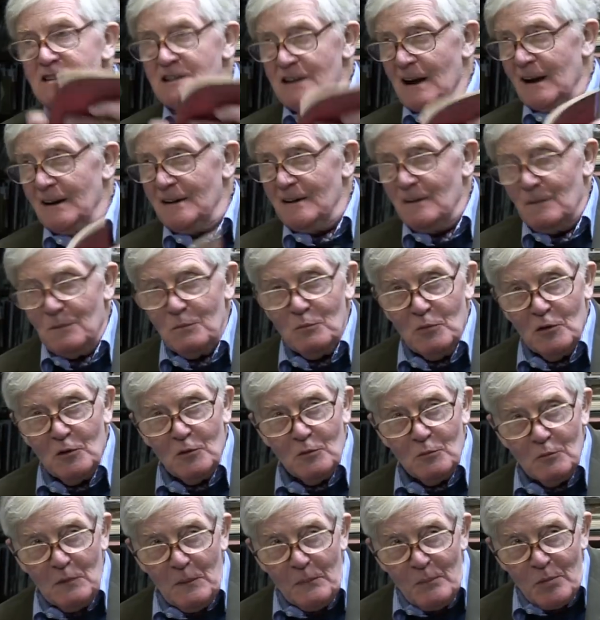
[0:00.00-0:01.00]
son
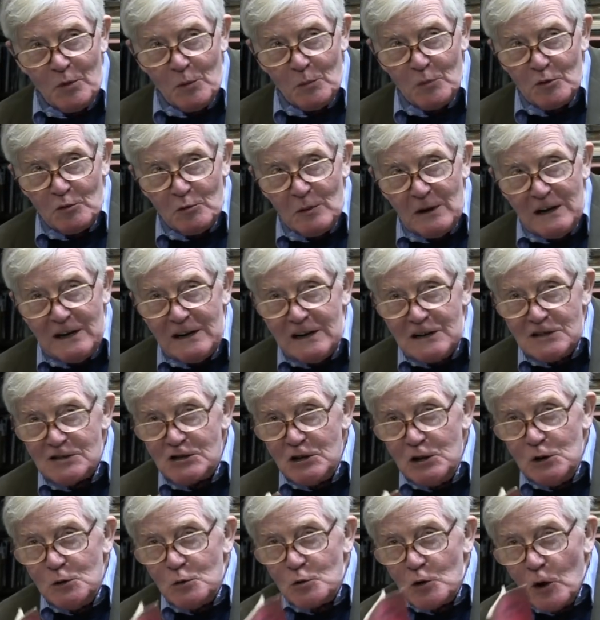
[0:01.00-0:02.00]
would read his
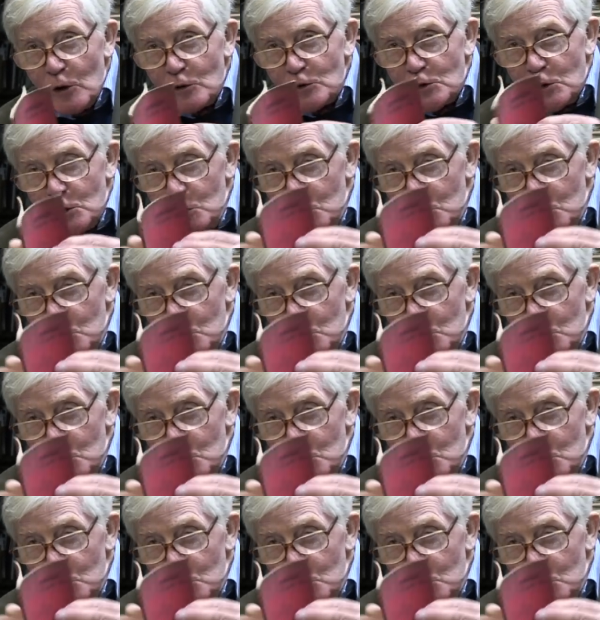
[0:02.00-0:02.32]
new Doctor